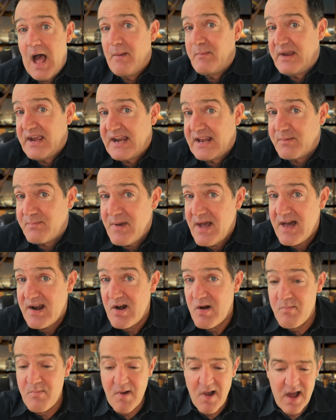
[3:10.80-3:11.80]
I'm getting
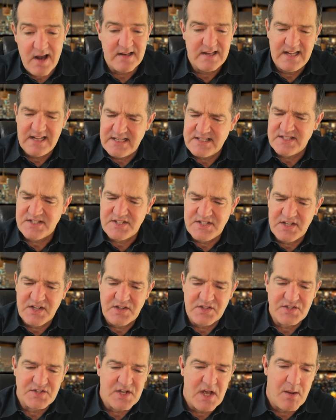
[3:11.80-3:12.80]
better, but it's
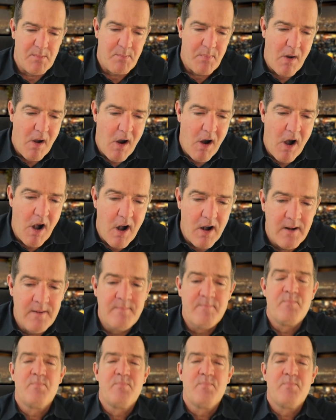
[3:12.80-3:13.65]
still subpar.